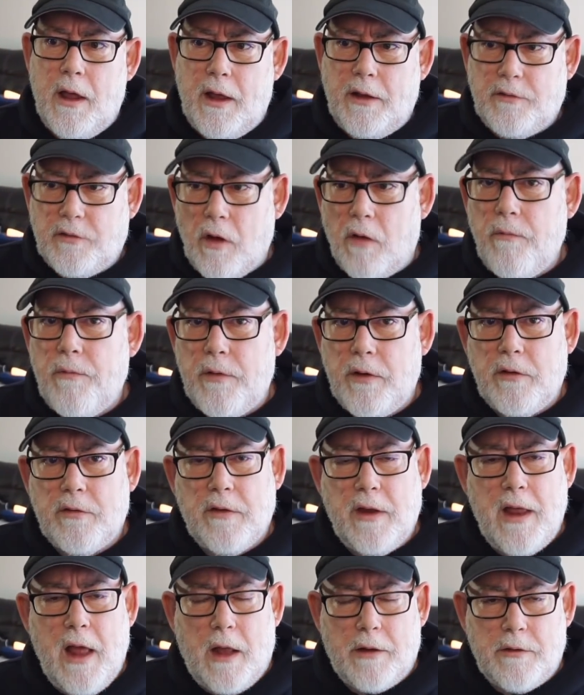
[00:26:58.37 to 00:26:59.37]
it's
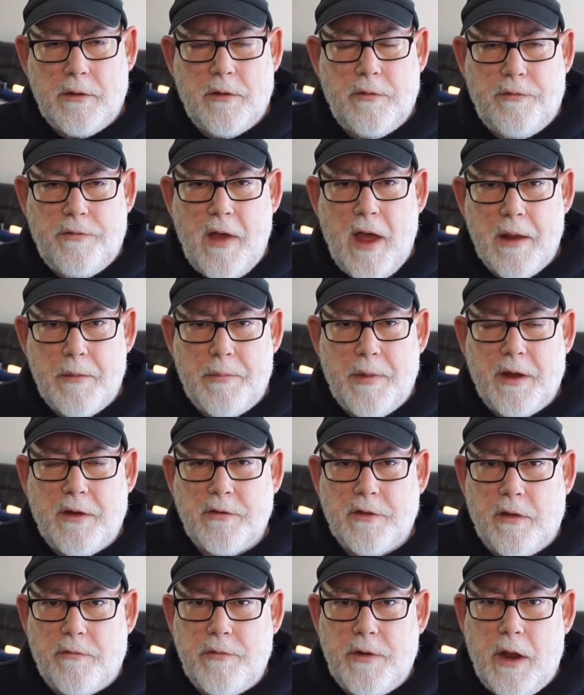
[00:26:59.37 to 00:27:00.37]
obviously had an effect
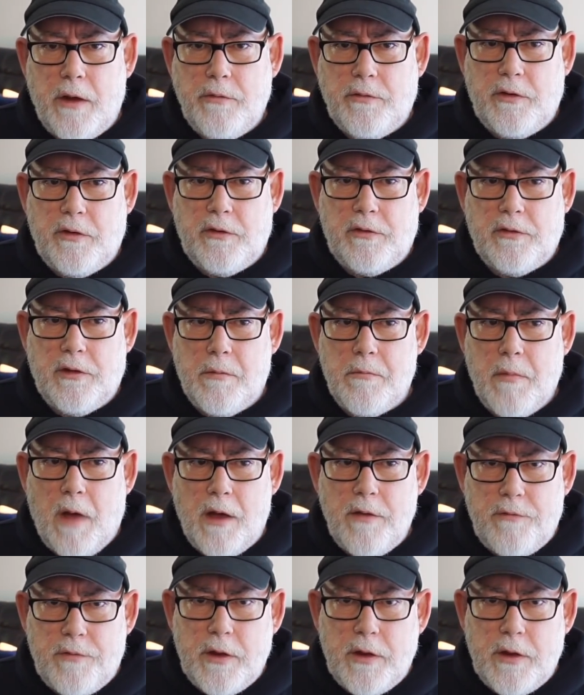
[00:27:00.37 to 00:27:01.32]
because I've noticed that my